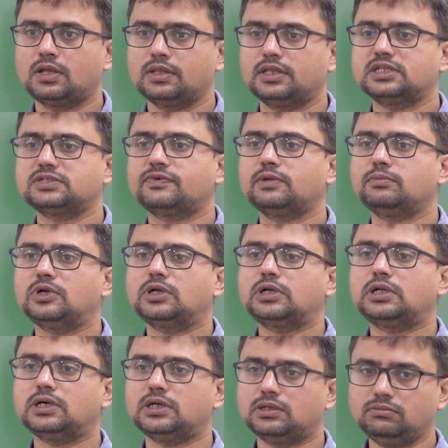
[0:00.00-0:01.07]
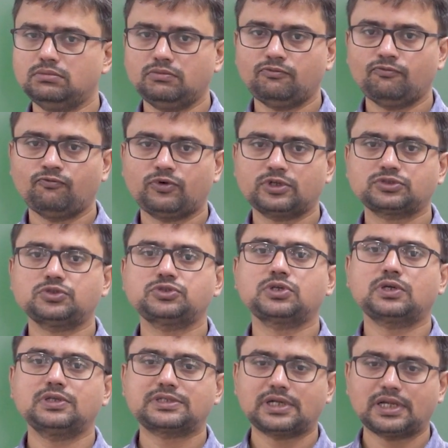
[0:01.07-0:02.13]
There is one more term for
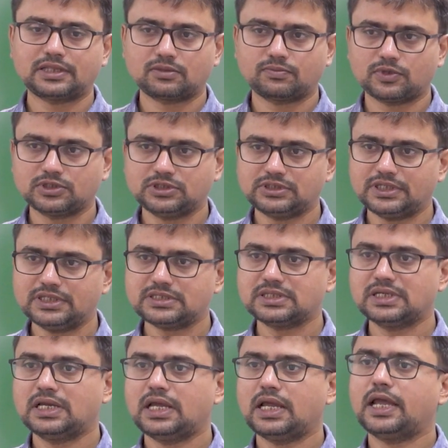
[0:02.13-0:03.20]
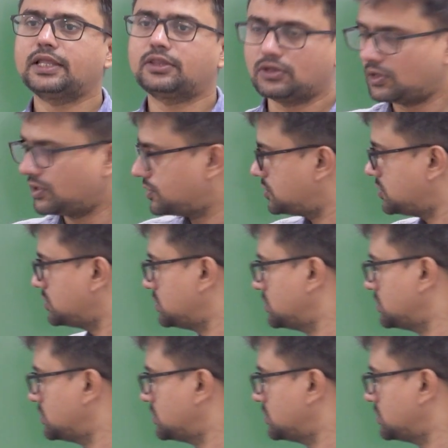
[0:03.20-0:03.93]
sociocultural anthropology, that is ethnology.